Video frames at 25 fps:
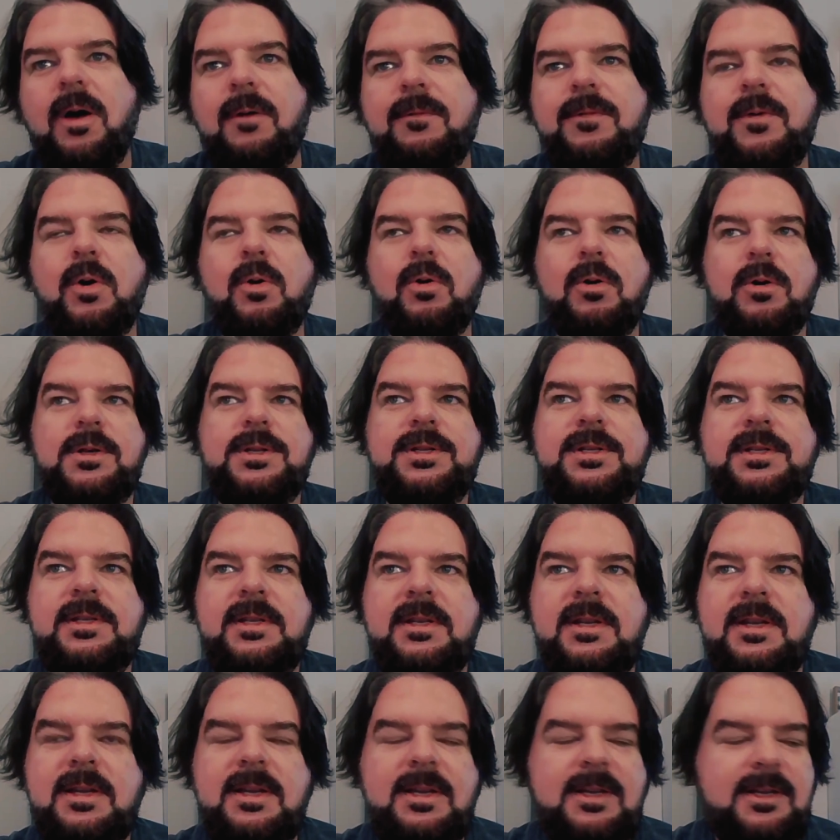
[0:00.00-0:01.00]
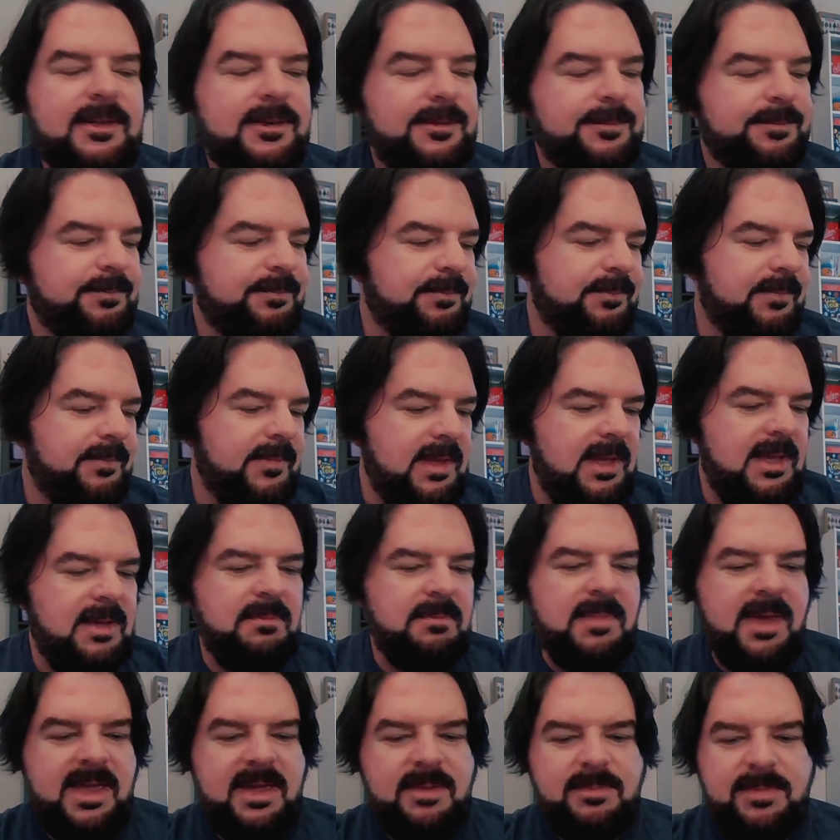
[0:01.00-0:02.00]
of course it
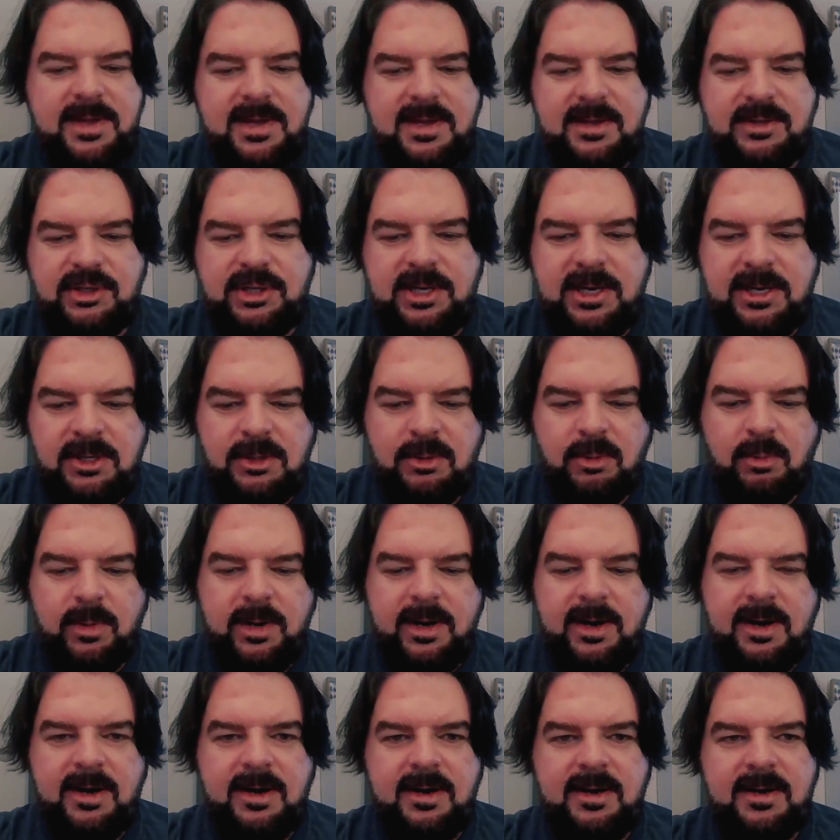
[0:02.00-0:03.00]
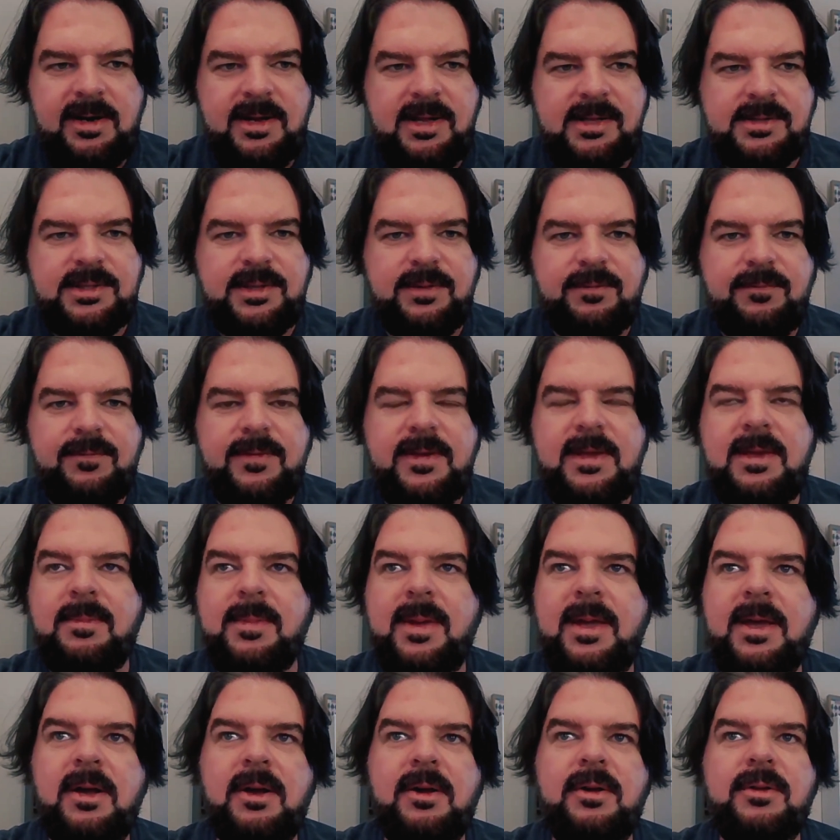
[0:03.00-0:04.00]
may be a channel where it's a
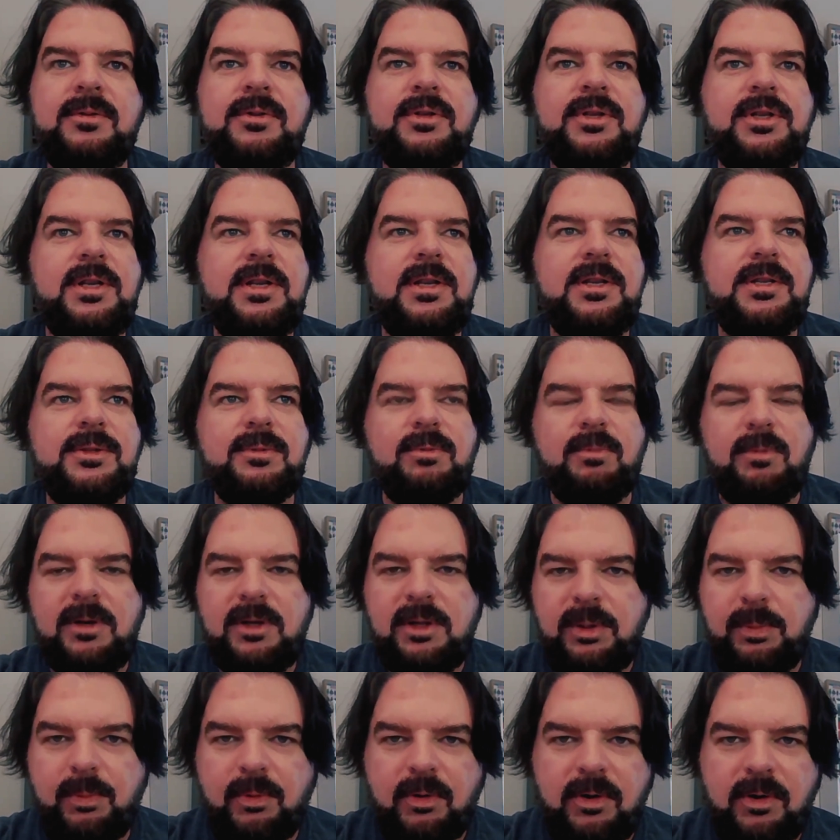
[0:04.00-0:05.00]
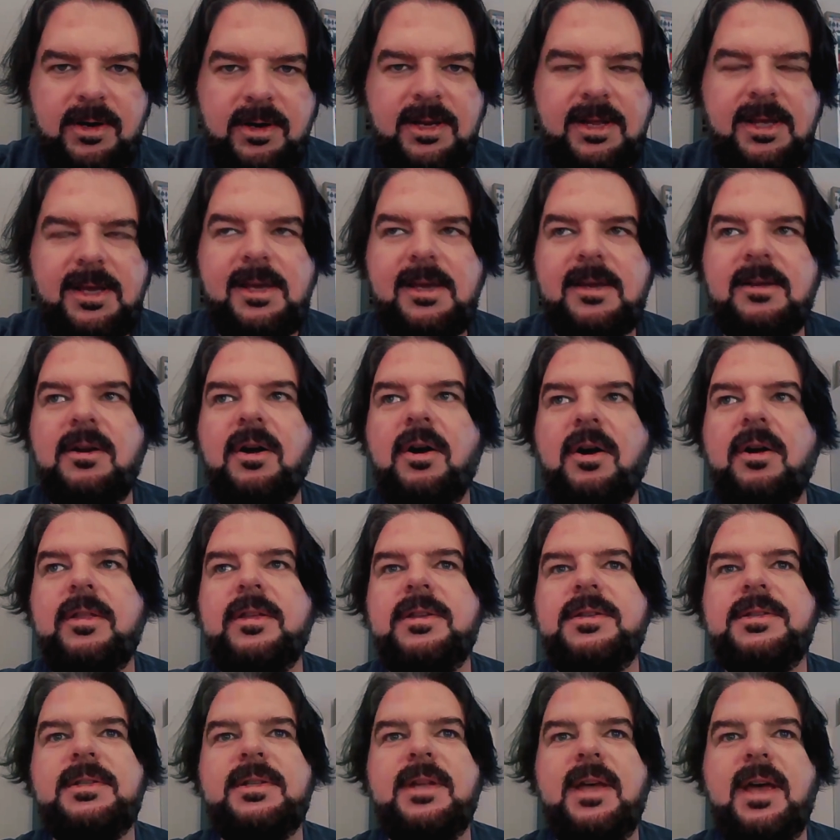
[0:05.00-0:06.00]
female and she's really pretty and all
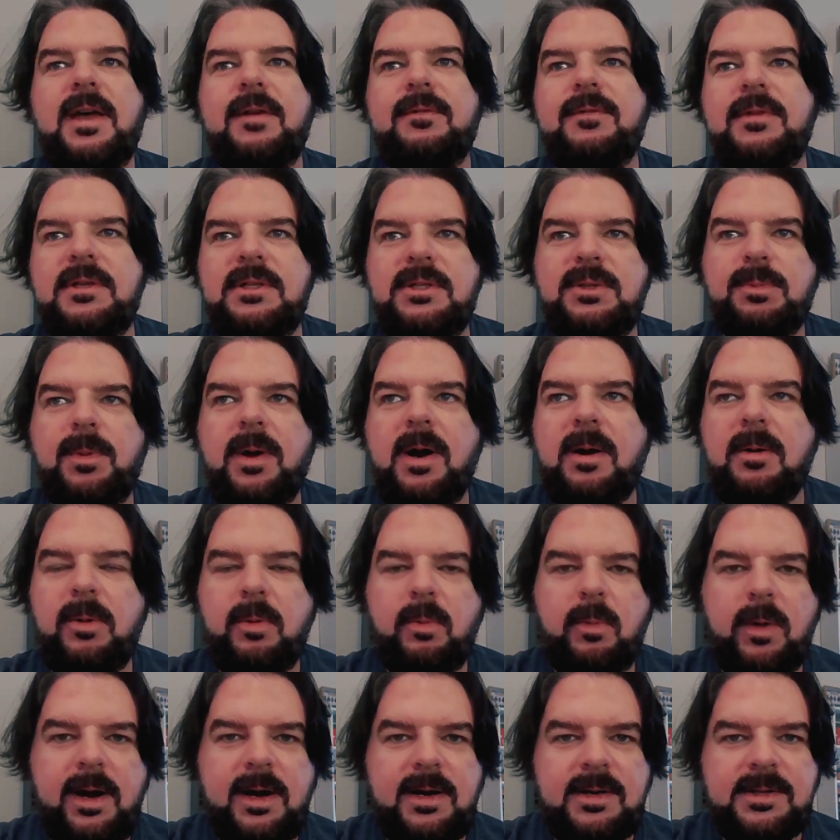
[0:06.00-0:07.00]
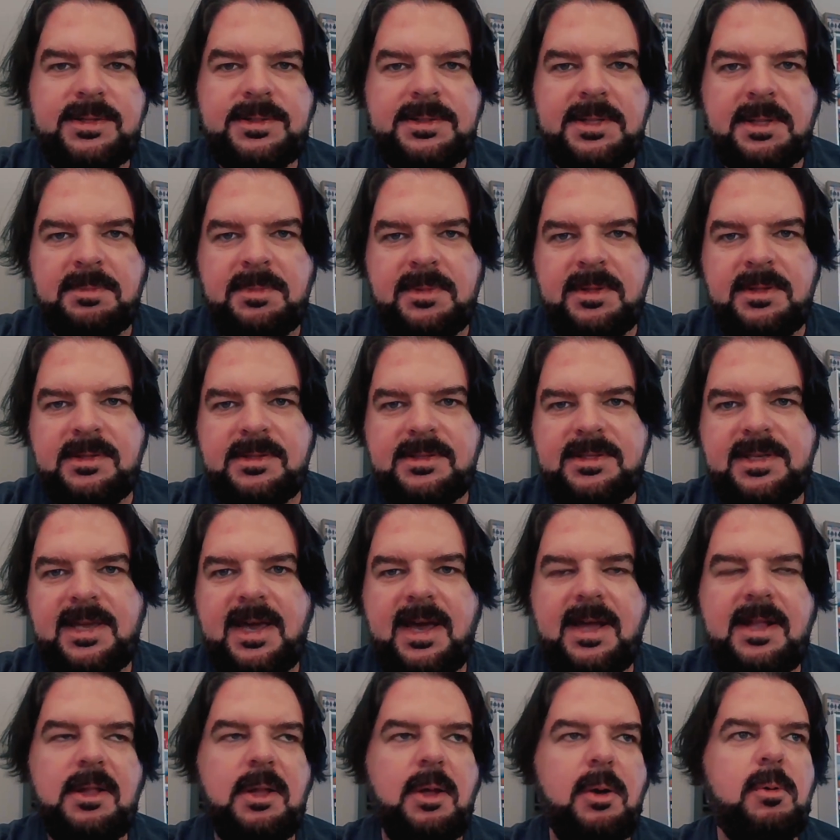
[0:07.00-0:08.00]
this stuff, and she's probably wearing something that's
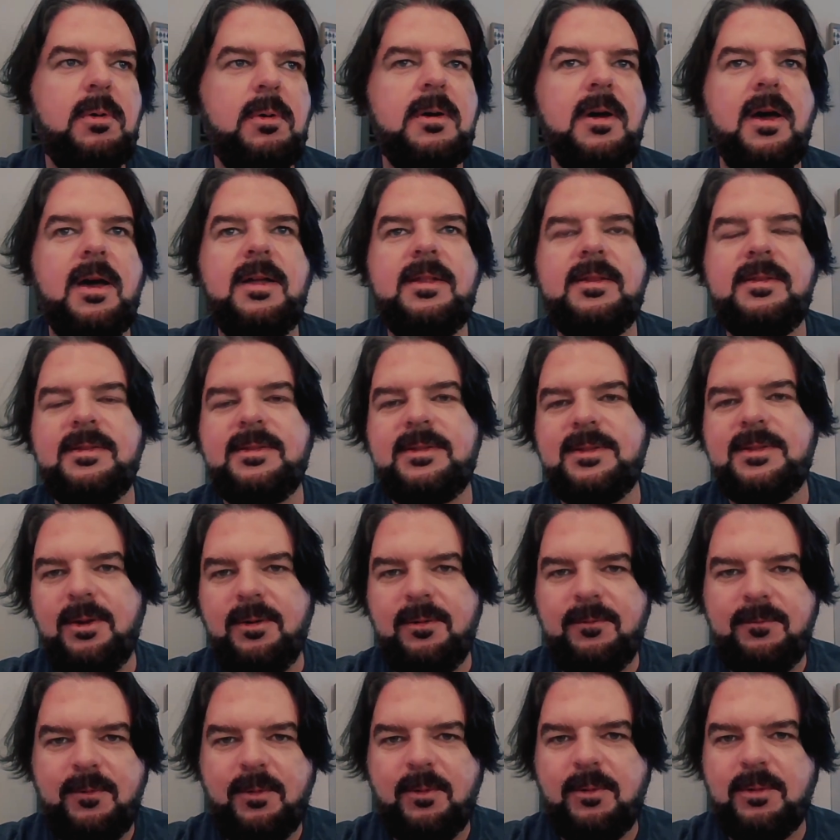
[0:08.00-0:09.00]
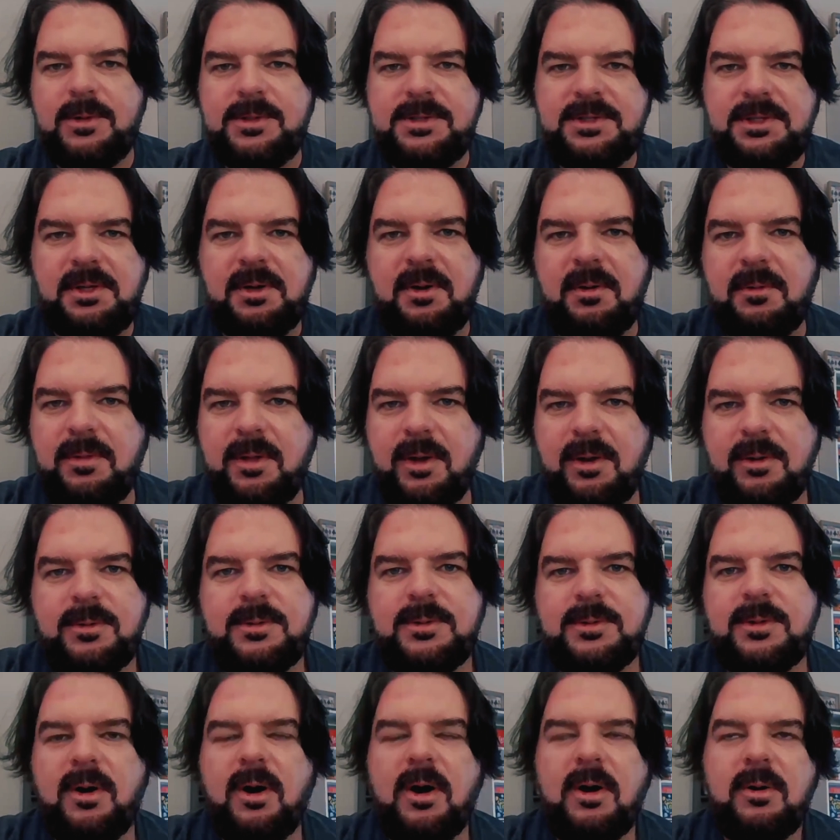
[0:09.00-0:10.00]
kind of low cut. And so, of course, you know,
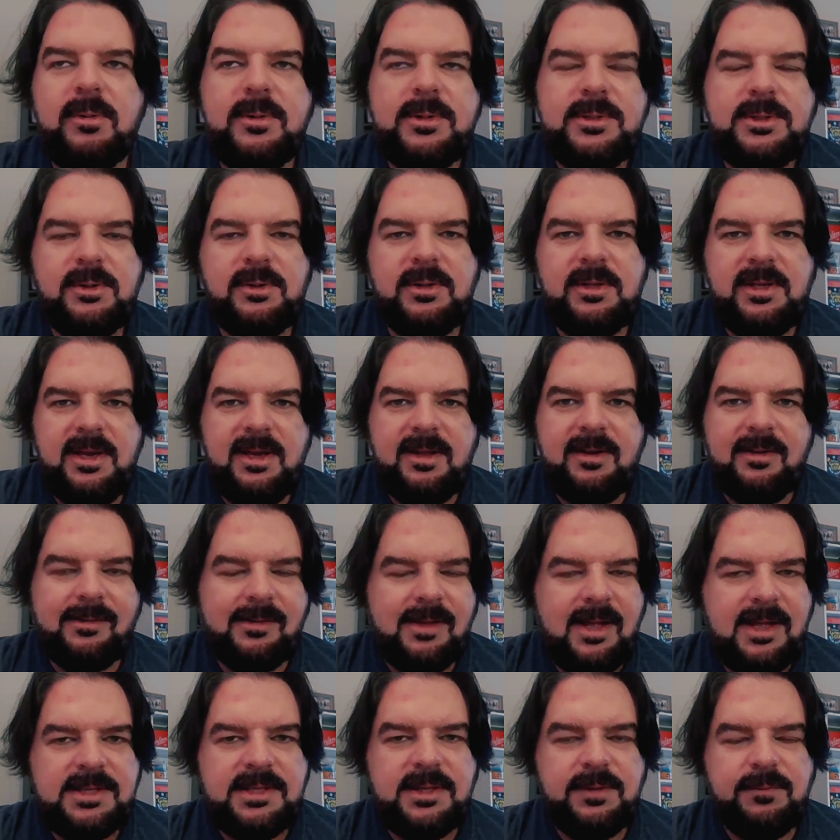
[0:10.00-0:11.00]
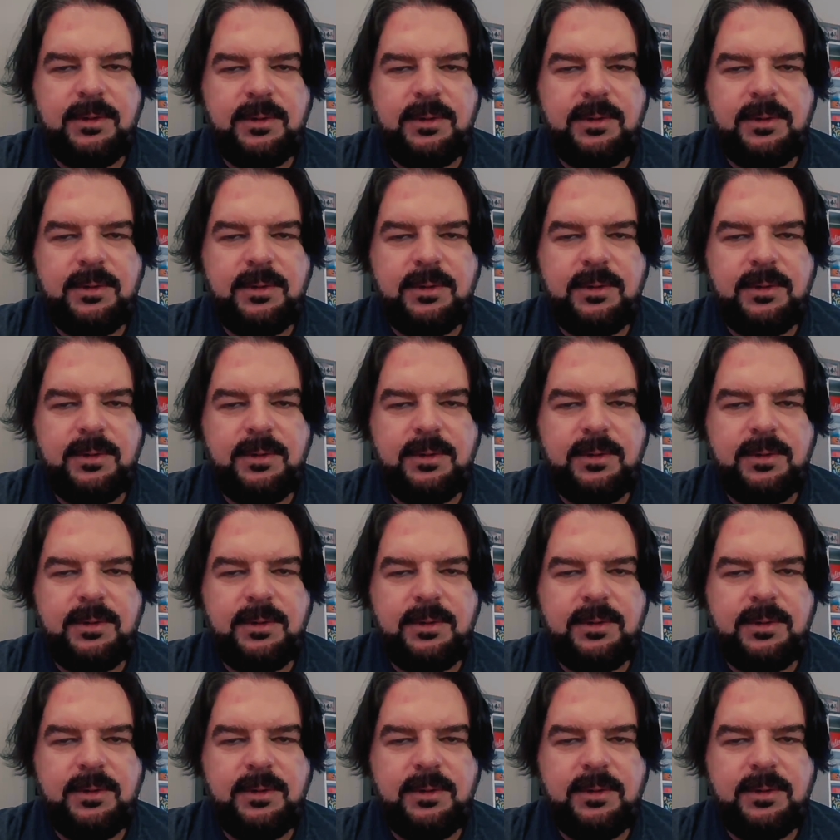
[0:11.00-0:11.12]
those are always going to get lots of